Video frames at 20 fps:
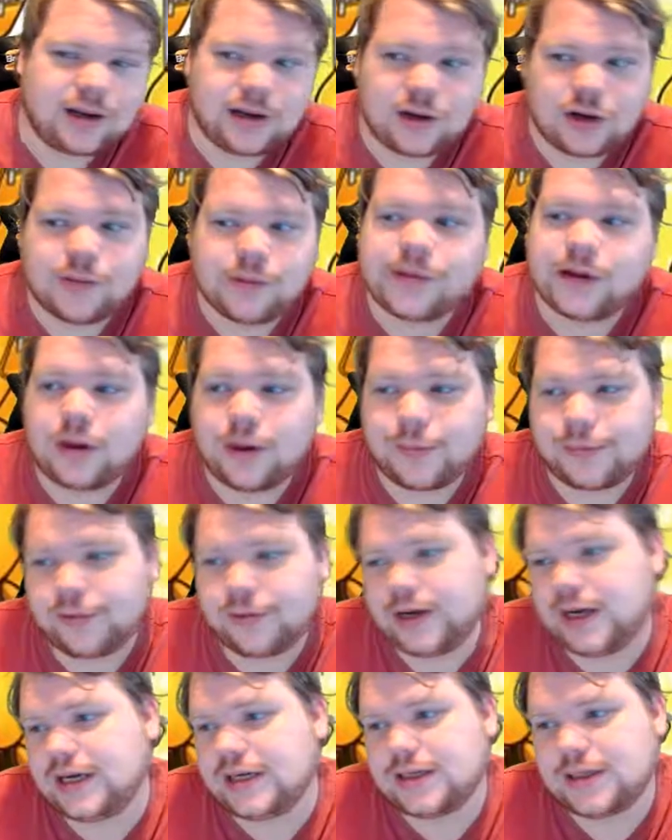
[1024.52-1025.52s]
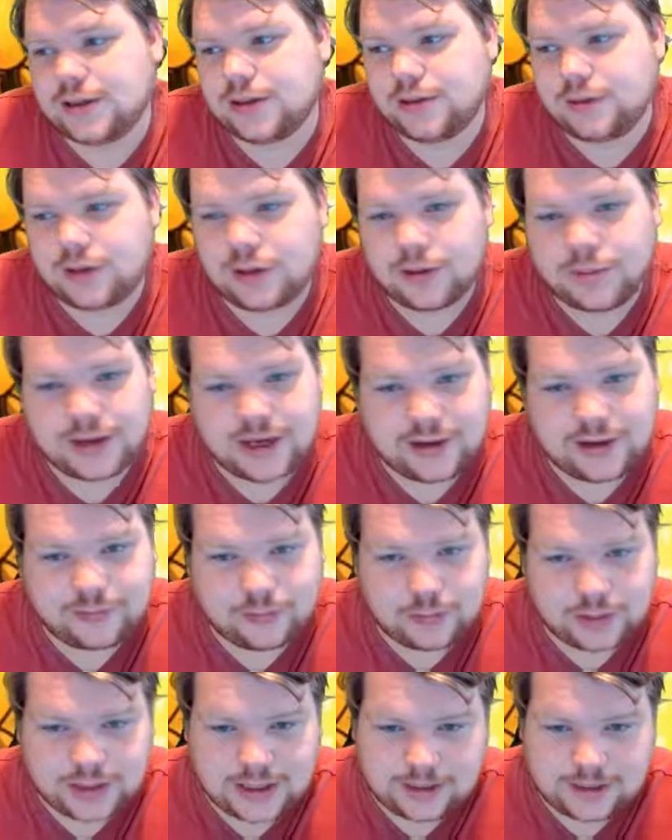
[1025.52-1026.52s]
it could be copyrighted, so you gotta be
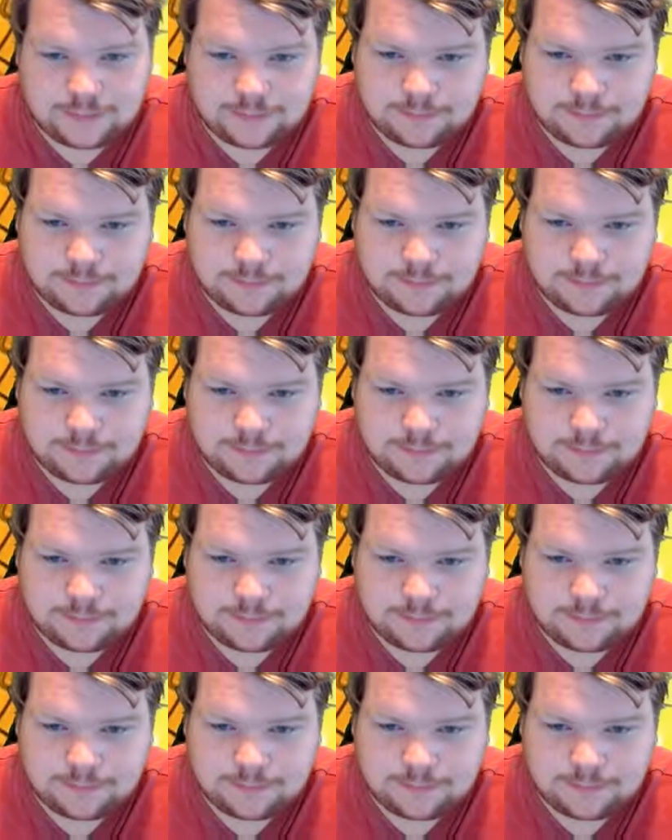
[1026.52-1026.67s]
careful with that.